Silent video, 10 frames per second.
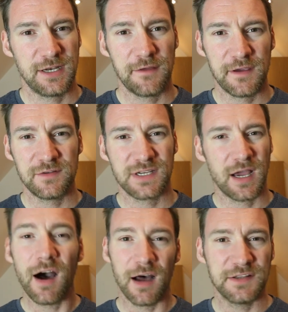you know, those
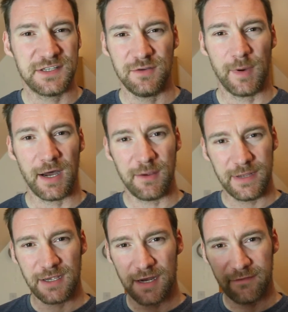cards you buy
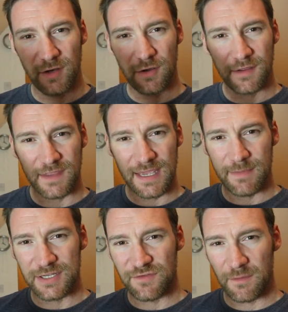where you kind of look at the
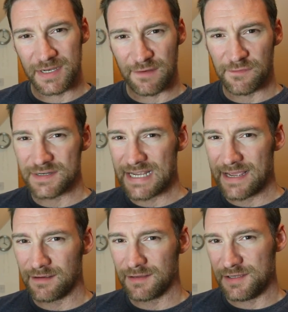image from a different
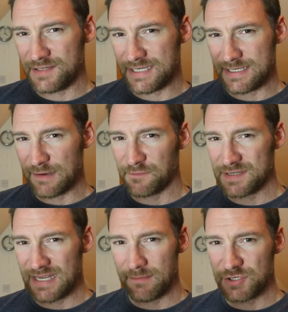angle and you see
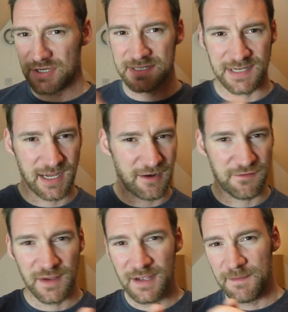different images and it kind
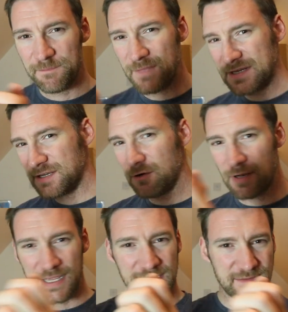of makes it look
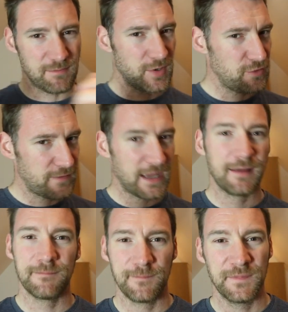like it's
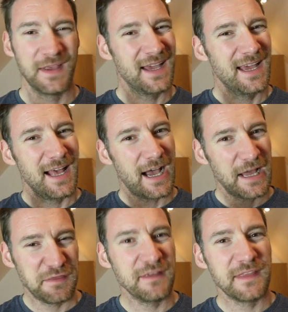moving.
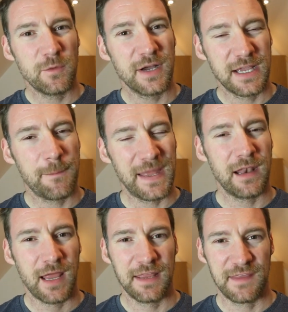I think they work a
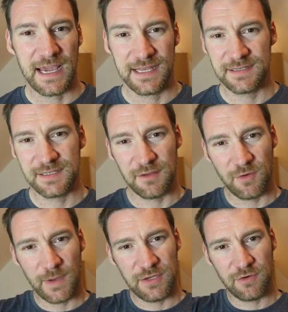bit like that, so
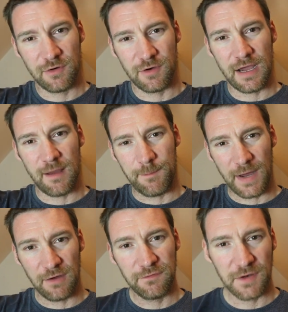that when you're
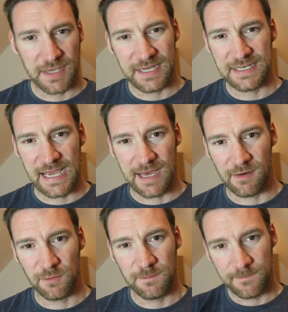above looking
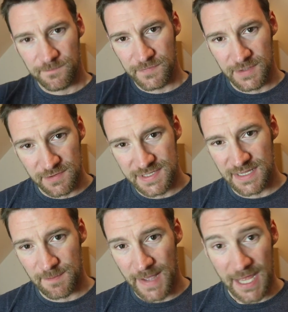down, you
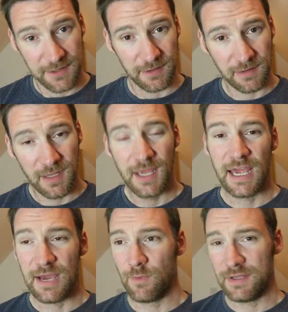see the panel,
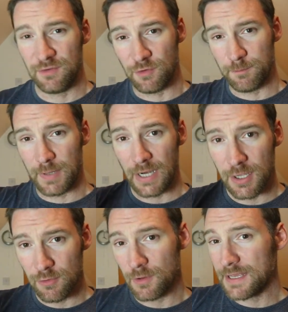and when you're
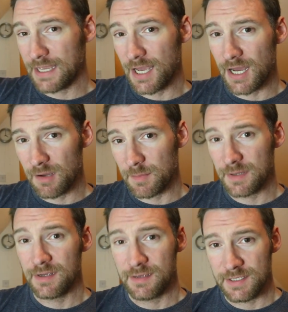below looking up,
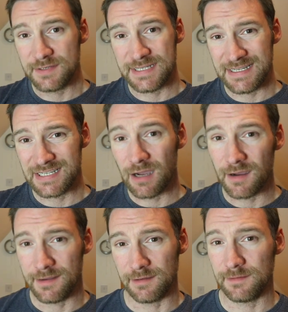you see
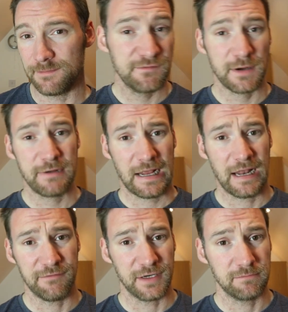tile. Very
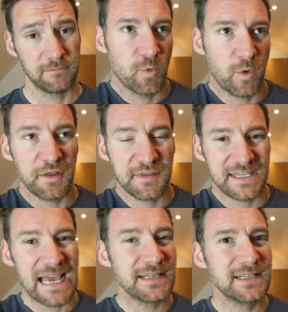clever.
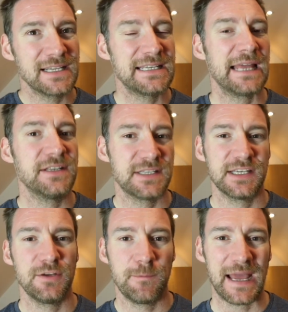What Tesla tends
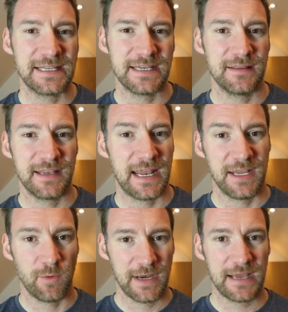to do better than
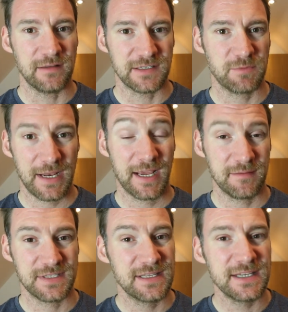anyone else when it
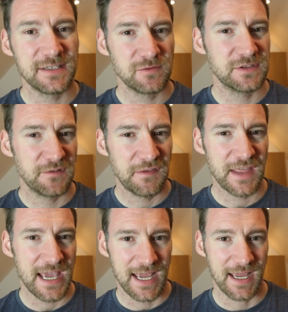comes to this sort of
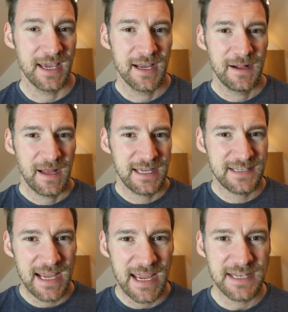thing
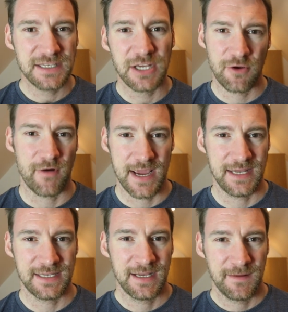is integrate